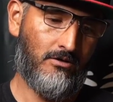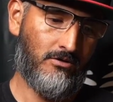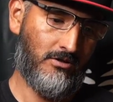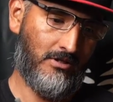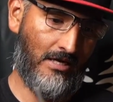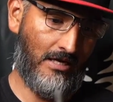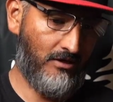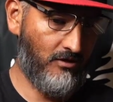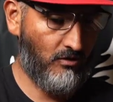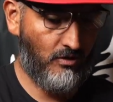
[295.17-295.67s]

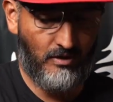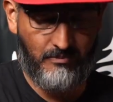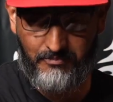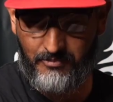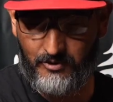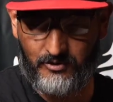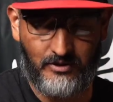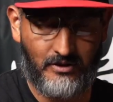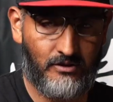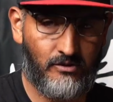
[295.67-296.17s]
Then you can
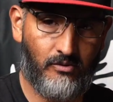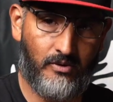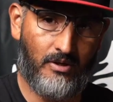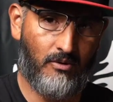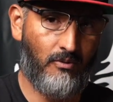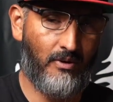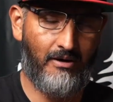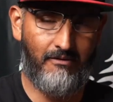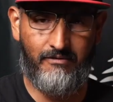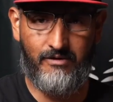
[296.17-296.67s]
proceed to get
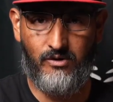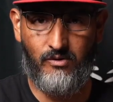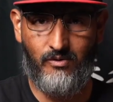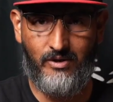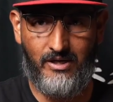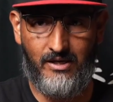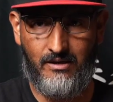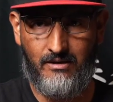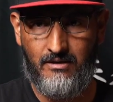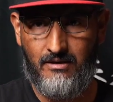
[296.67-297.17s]
whatever you
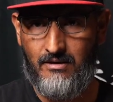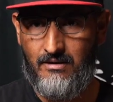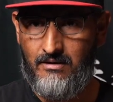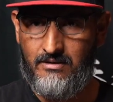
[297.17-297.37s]
need.